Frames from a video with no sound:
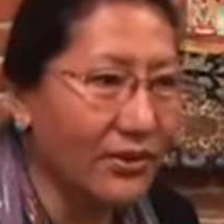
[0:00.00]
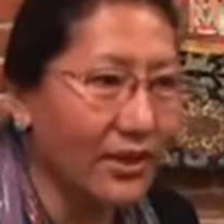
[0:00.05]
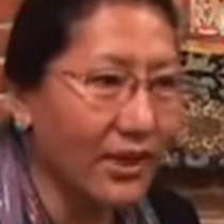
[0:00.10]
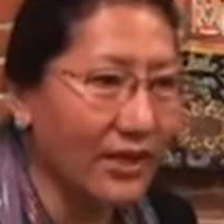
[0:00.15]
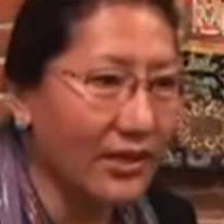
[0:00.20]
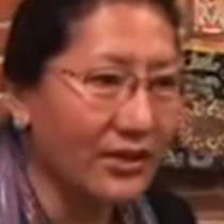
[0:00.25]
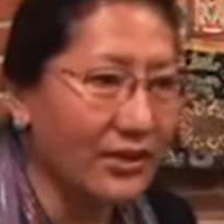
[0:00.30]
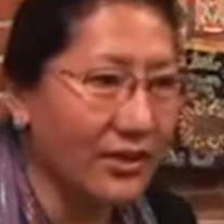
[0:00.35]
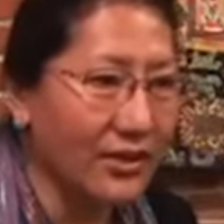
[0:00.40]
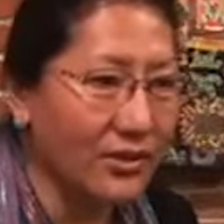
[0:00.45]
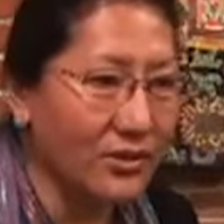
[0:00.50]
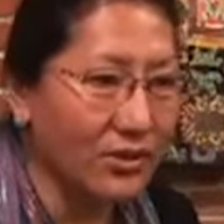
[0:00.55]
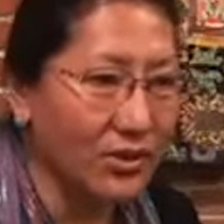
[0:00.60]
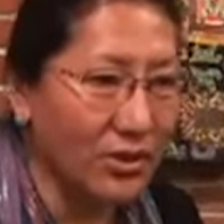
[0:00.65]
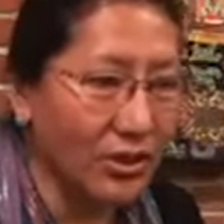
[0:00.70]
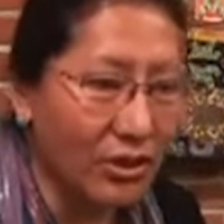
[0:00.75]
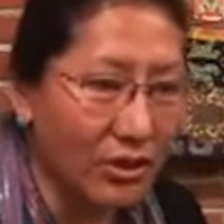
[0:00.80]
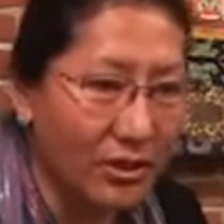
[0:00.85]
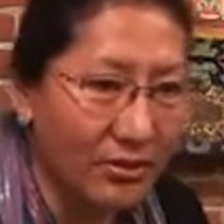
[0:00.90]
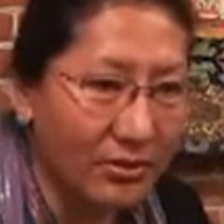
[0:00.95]
Extra
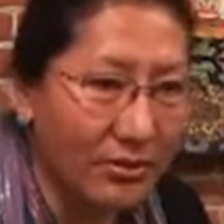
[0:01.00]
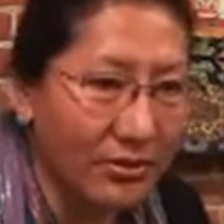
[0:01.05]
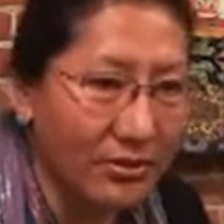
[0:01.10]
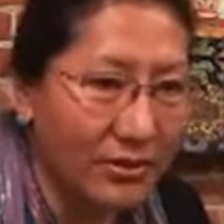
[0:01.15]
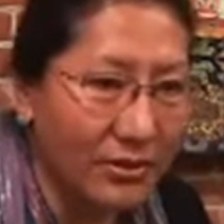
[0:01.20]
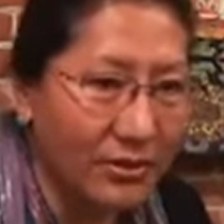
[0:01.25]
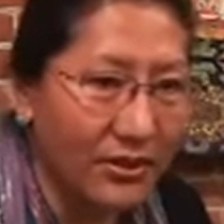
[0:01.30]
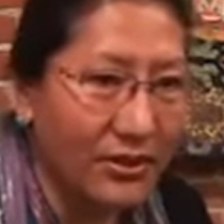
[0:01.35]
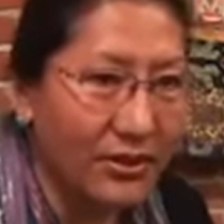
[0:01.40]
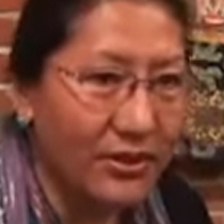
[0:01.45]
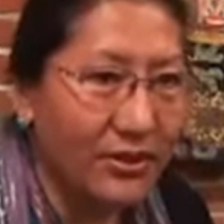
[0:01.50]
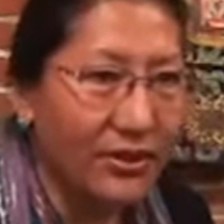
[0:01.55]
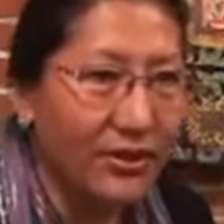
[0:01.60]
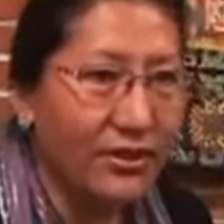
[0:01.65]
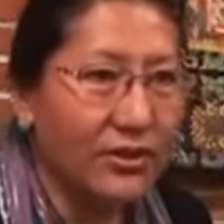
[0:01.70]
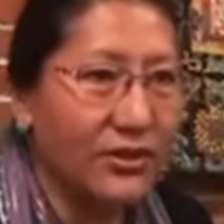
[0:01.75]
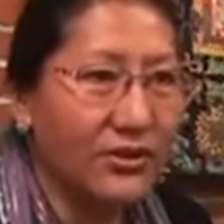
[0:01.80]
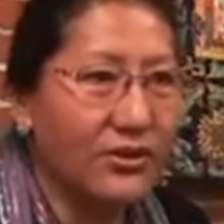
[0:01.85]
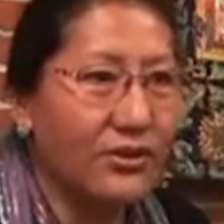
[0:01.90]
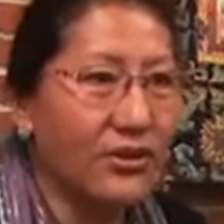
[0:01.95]
job.
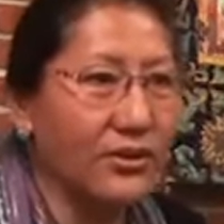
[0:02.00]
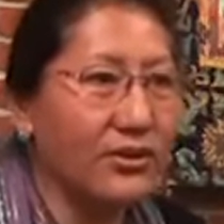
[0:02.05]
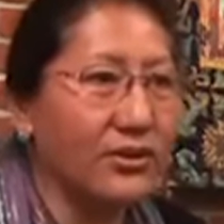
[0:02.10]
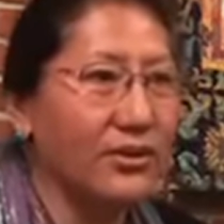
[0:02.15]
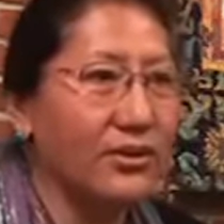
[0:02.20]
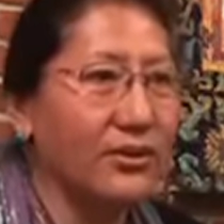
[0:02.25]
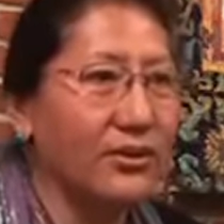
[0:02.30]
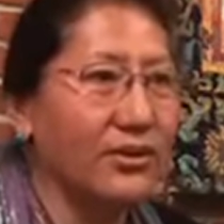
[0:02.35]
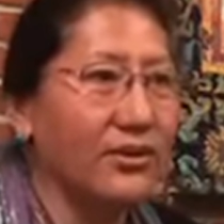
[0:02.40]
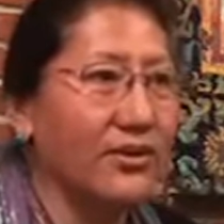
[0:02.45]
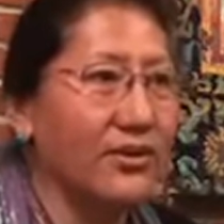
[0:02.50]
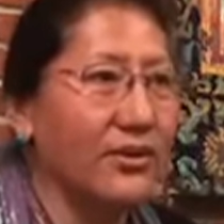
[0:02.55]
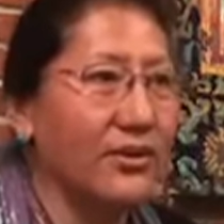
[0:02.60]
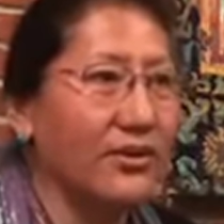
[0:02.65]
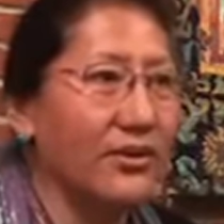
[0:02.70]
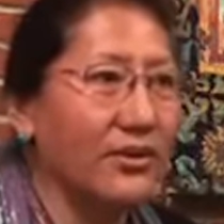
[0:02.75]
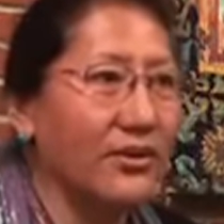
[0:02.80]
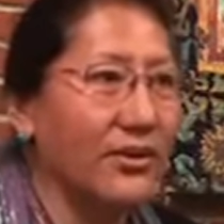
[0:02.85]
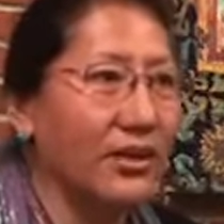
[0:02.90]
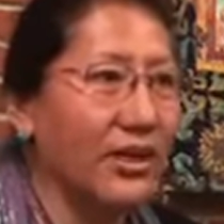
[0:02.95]
So
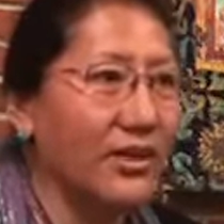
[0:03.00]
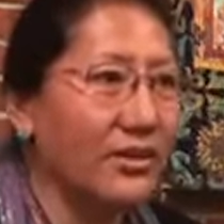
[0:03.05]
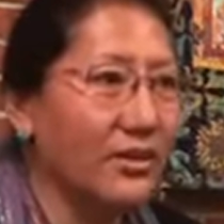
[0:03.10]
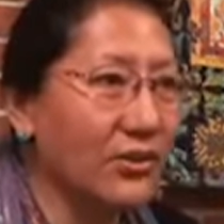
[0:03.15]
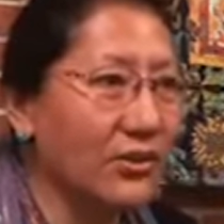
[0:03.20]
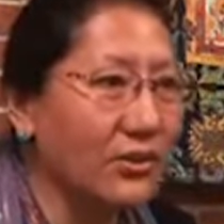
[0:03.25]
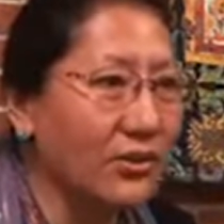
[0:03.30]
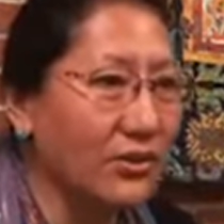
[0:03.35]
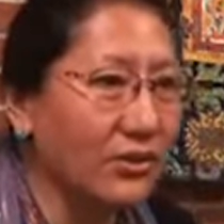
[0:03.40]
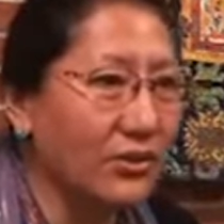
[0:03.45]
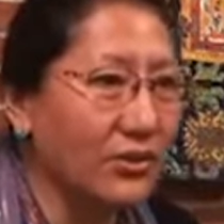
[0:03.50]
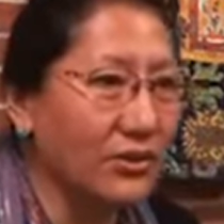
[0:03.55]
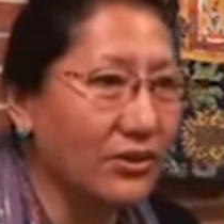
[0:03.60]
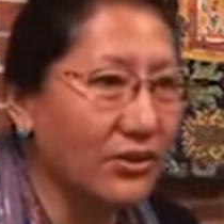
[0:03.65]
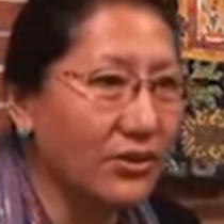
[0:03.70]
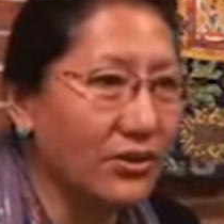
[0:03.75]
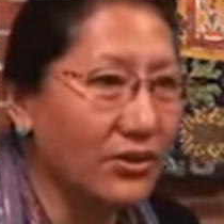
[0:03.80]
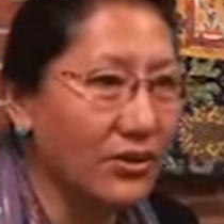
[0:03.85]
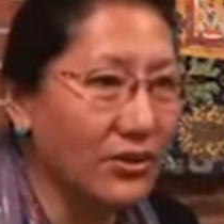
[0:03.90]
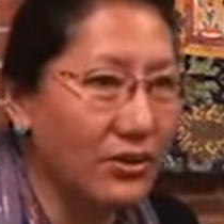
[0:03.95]
it's good,
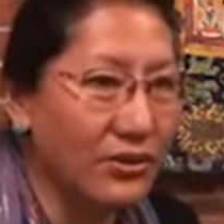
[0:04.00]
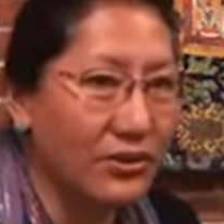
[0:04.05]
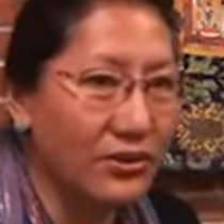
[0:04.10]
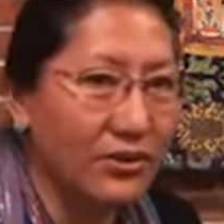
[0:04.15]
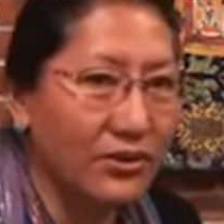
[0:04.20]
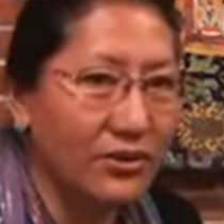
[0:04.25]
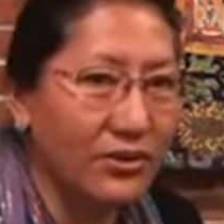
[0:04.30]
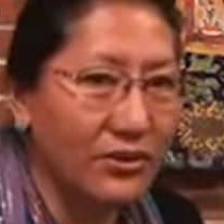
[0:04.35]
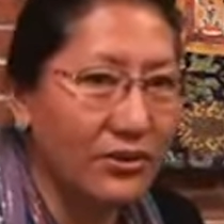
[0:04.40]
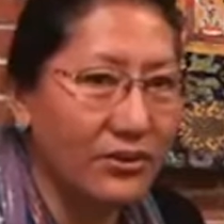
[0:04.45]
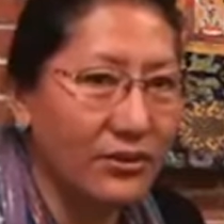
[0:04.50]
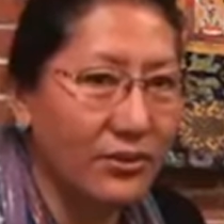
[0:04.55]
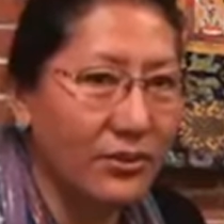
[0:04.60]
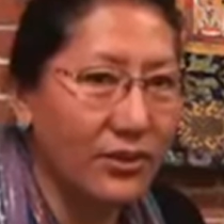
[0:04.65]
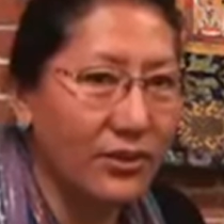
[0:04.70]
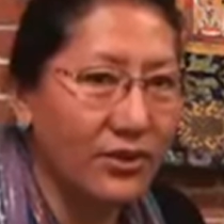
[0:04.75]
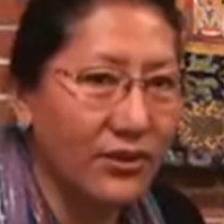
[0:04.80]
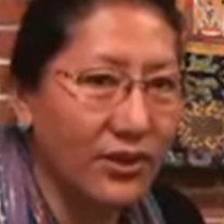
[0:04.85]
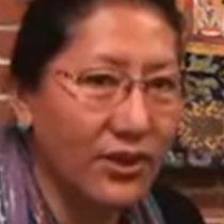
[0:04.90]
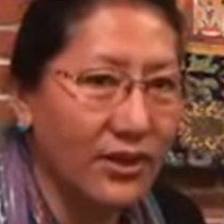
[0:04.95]

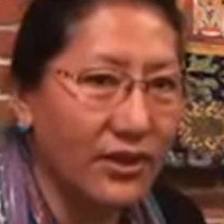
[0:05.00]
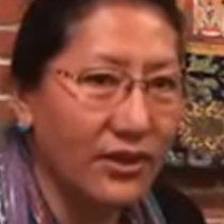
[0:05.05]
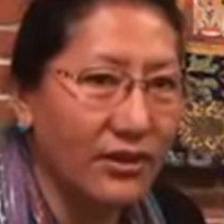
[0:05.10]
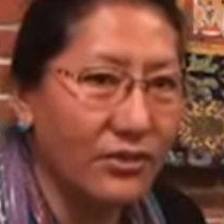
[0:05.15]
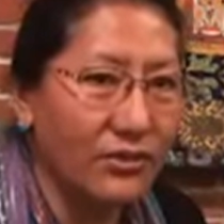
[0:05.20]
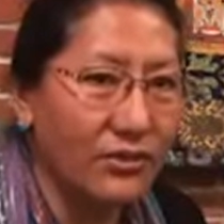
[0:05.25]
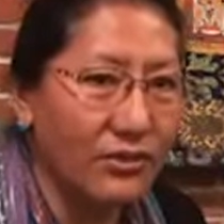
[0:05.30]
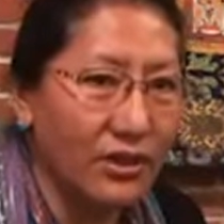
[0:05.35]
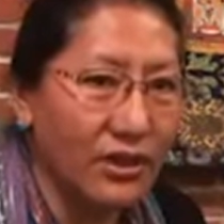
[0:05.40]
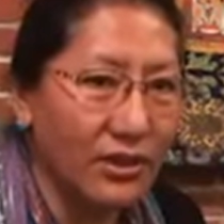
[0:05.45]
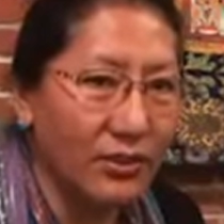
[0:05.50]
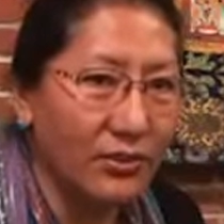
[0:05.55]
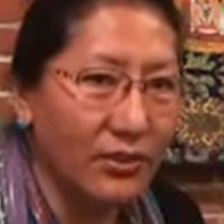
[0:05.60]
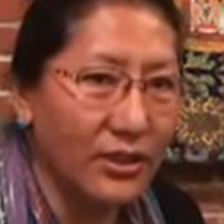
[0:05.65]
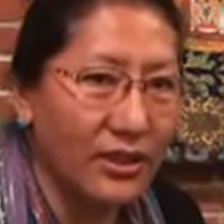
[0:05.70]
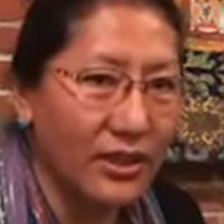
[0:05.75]
We're thinking really we